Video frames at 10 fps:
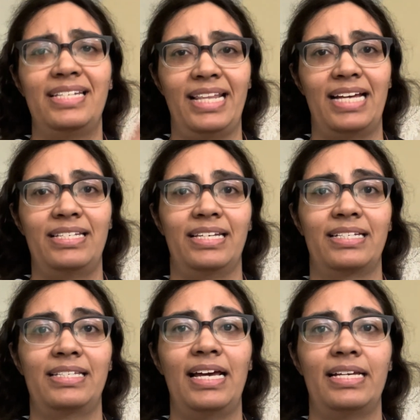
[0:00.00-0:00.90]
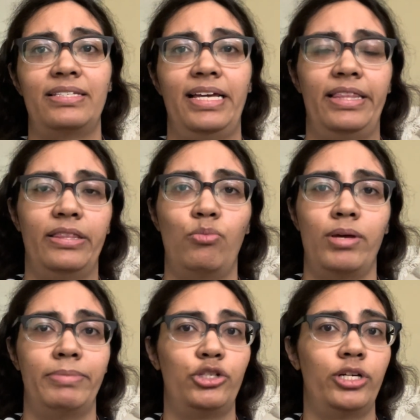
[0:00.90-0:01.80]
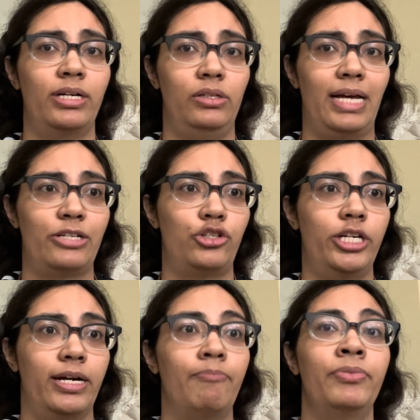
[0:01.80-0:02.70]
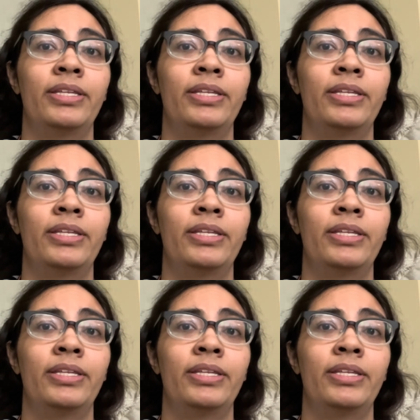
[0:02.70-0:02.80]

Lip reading: that success in the Women's Euro last year.